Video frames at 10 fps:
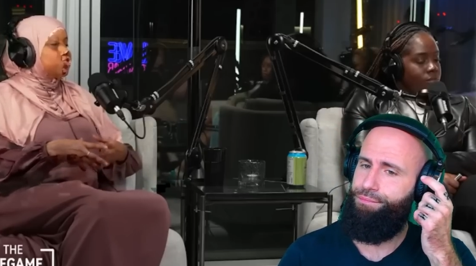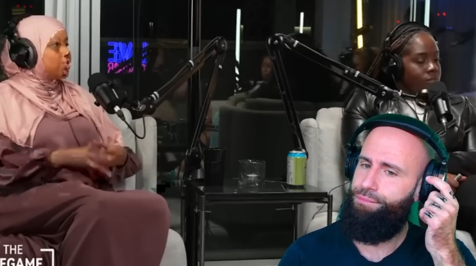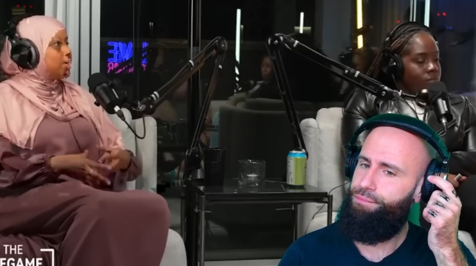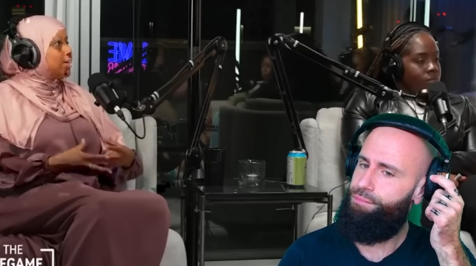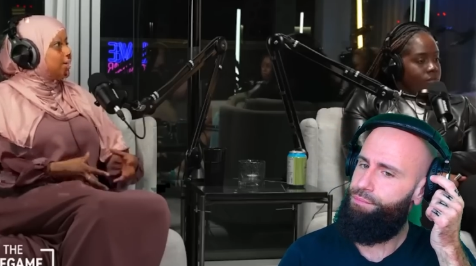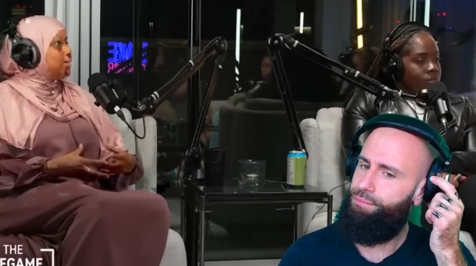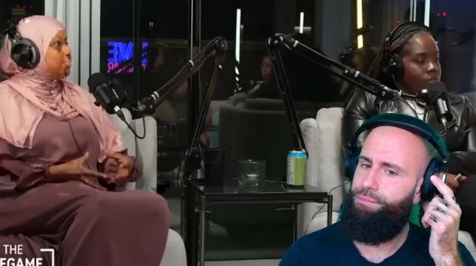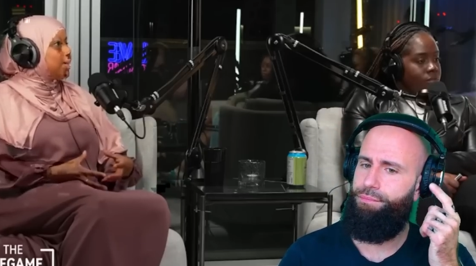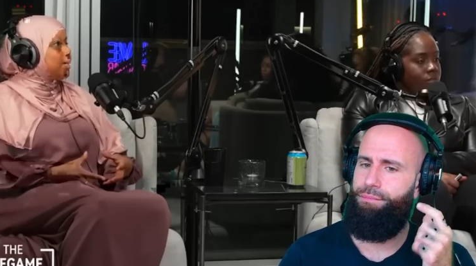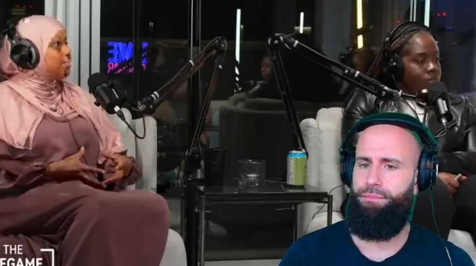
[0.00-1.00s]
Speaker 1: trying to
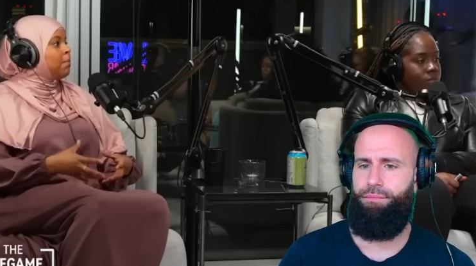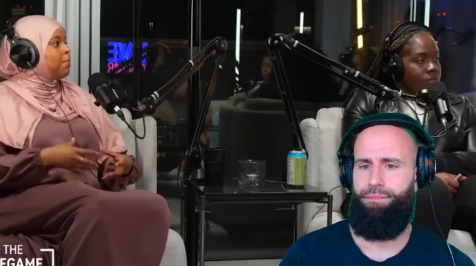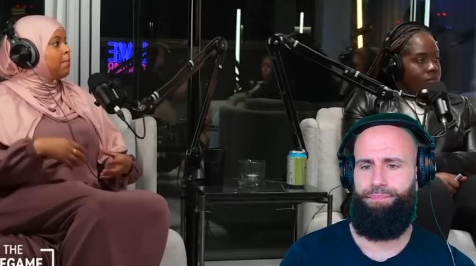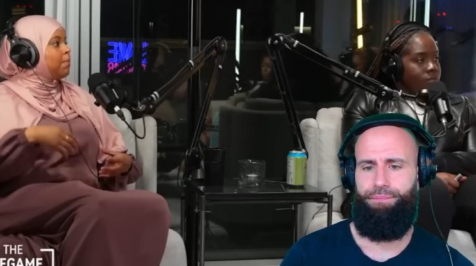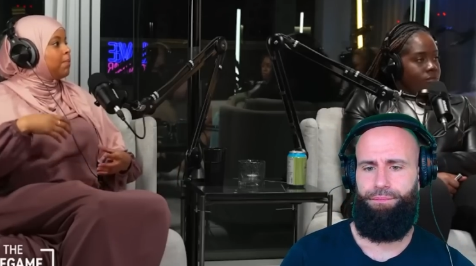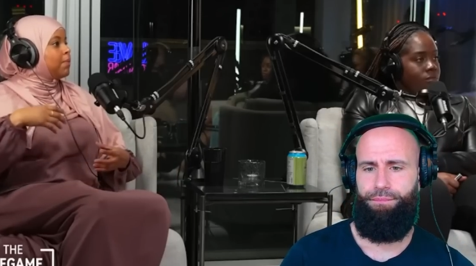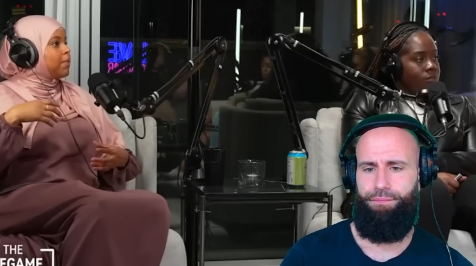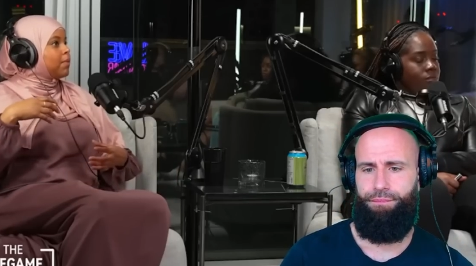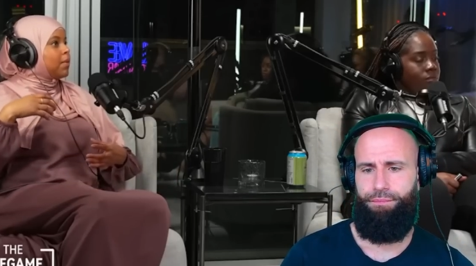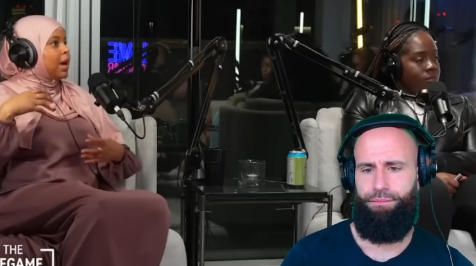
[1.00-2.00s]
keep him
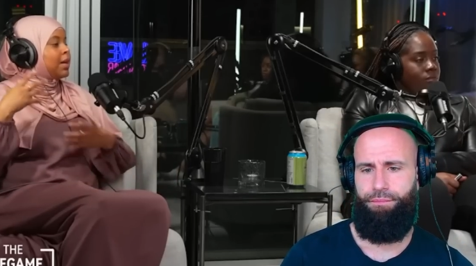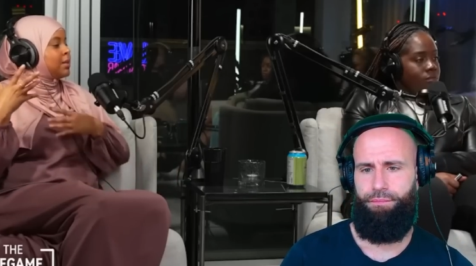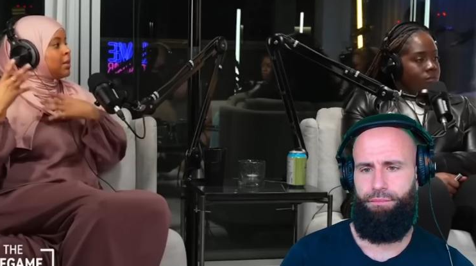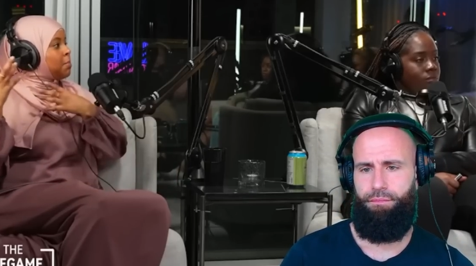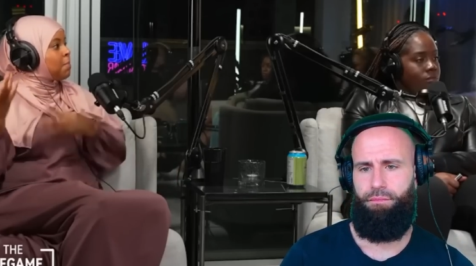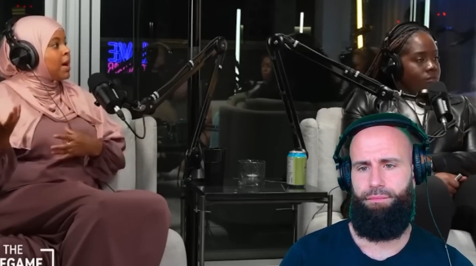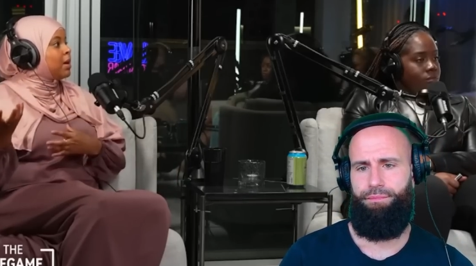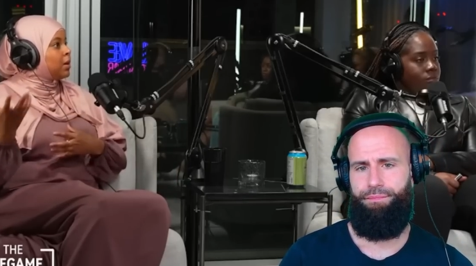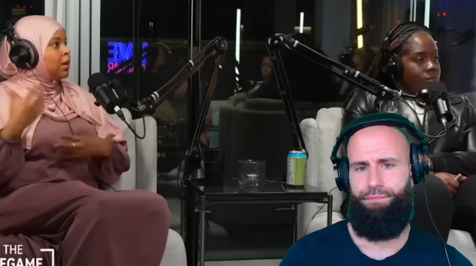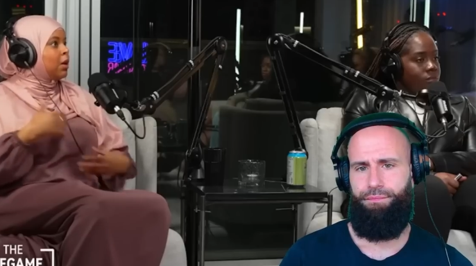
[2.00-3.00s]
as the
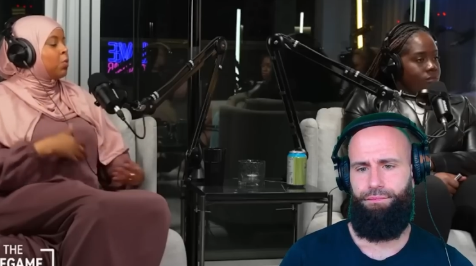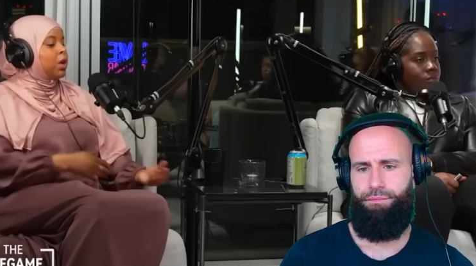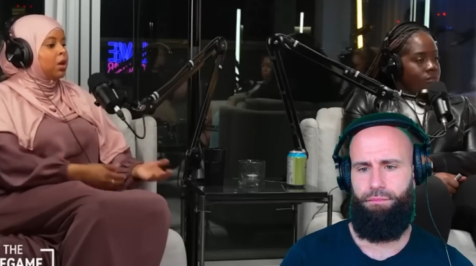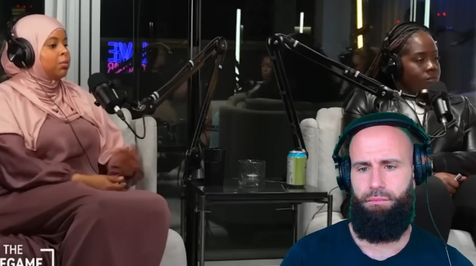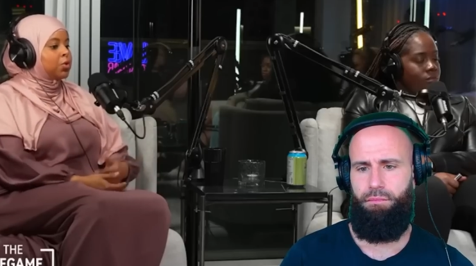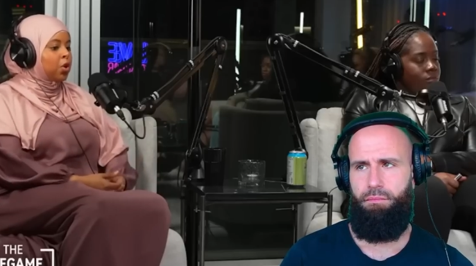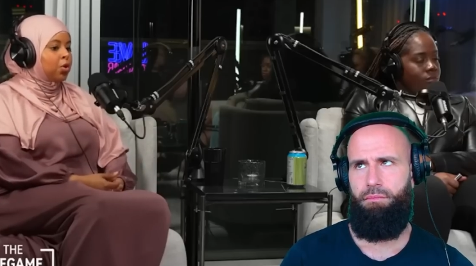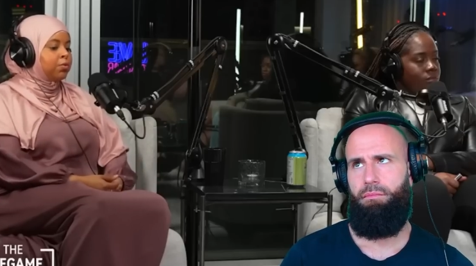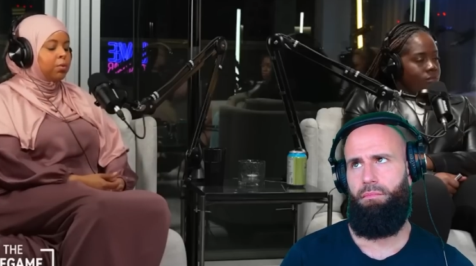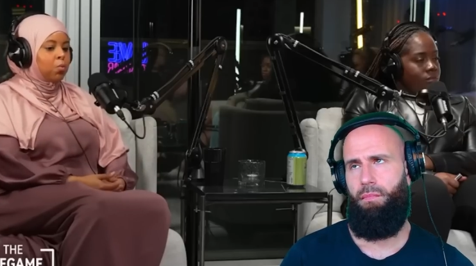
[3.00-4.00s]
man, mm. and like when he comes
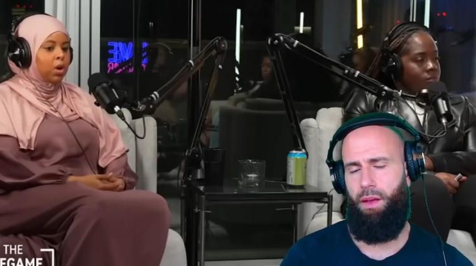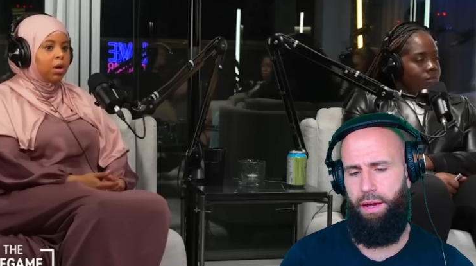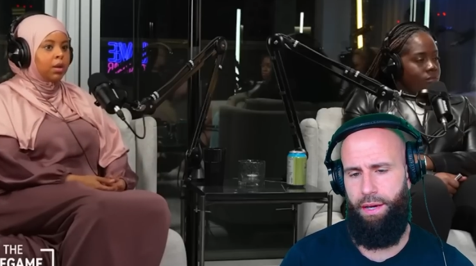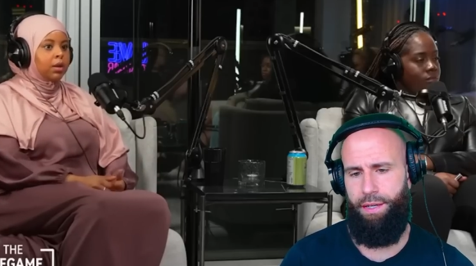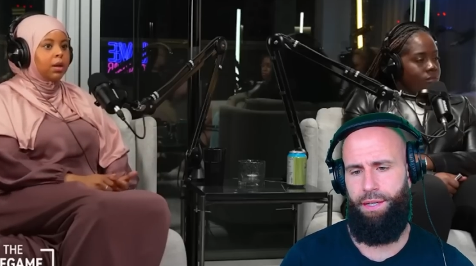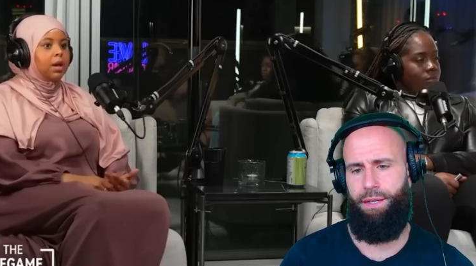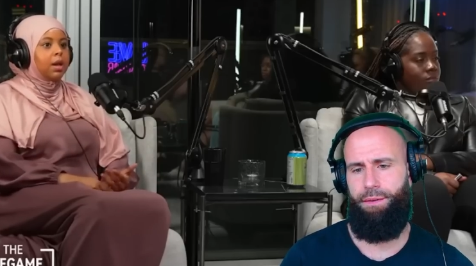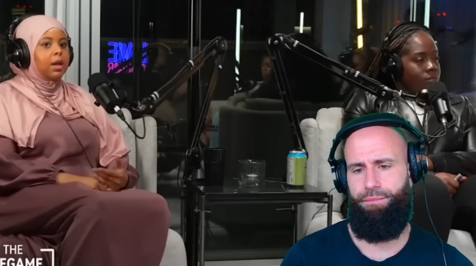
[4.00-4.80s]
home from work, yes.